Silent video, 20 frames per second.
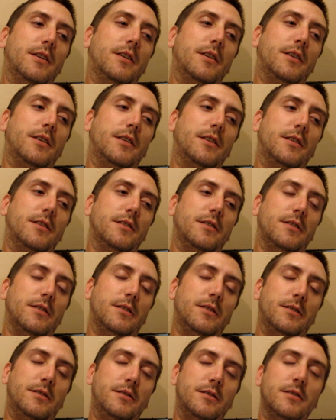to
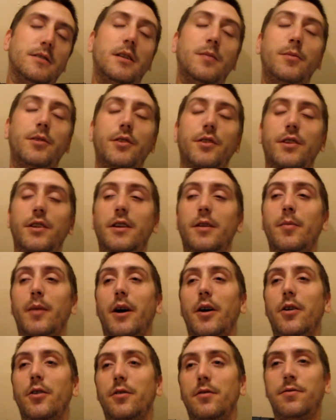limit the
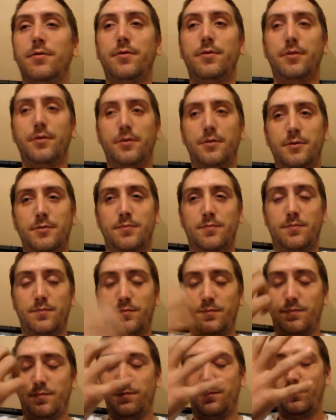amount of
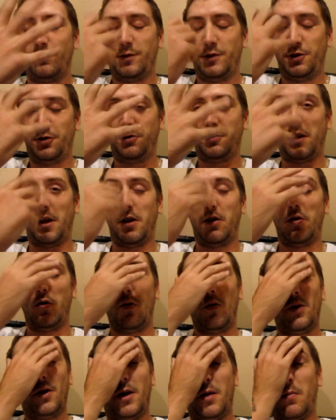shit
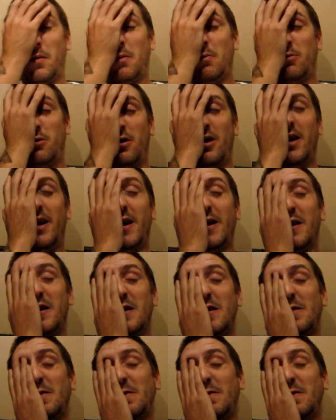going into my brain.